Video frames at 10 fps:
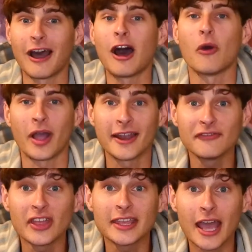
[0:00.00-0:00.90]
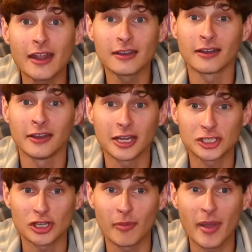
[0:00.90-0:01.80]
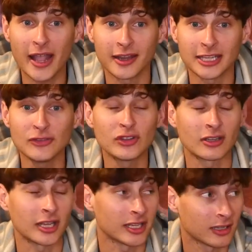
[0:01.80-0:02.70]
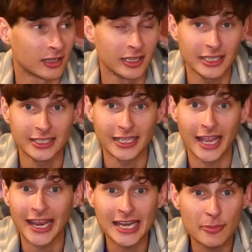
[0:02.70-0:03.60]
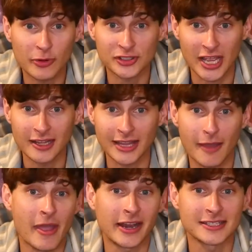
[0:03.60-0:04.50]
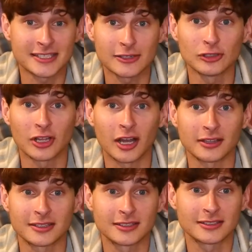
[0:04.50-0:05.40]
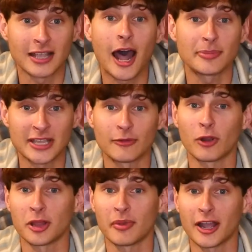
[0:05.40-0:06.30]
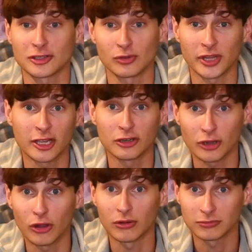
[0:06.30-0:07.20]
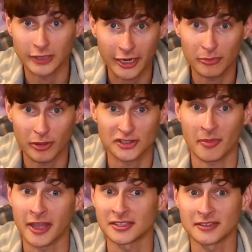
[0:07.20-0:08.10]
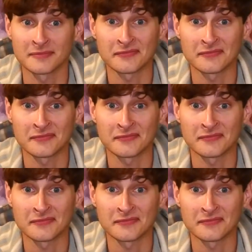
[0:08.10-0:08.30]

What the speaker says: Oh, and if they get Nick Chubb back at even like 80%, that man is still a top 10 running back. So they could bust some heads.